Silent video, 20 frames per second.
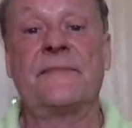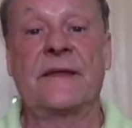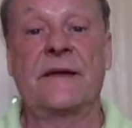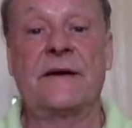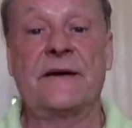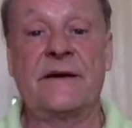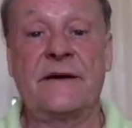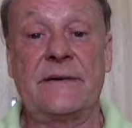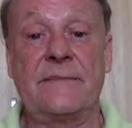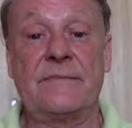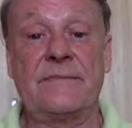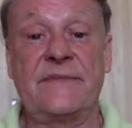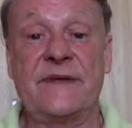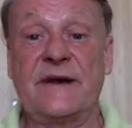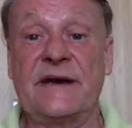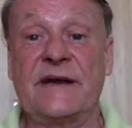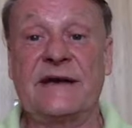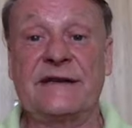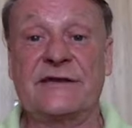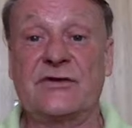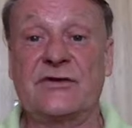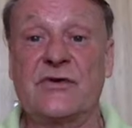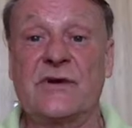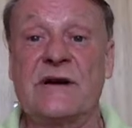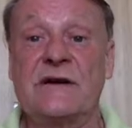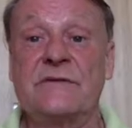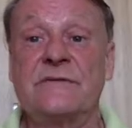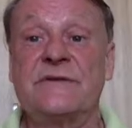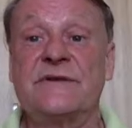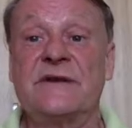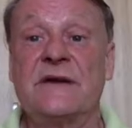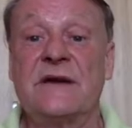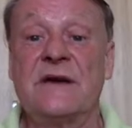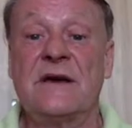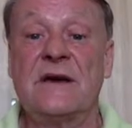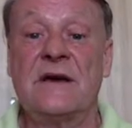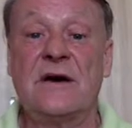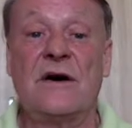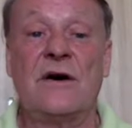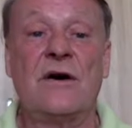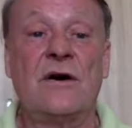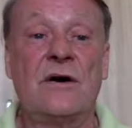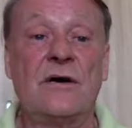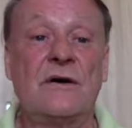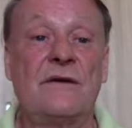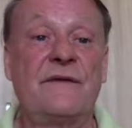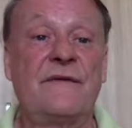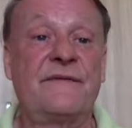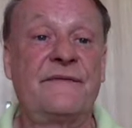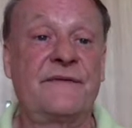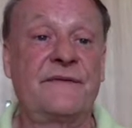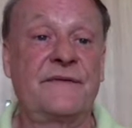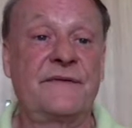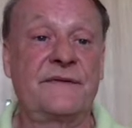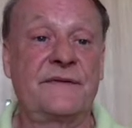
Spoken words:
the next round of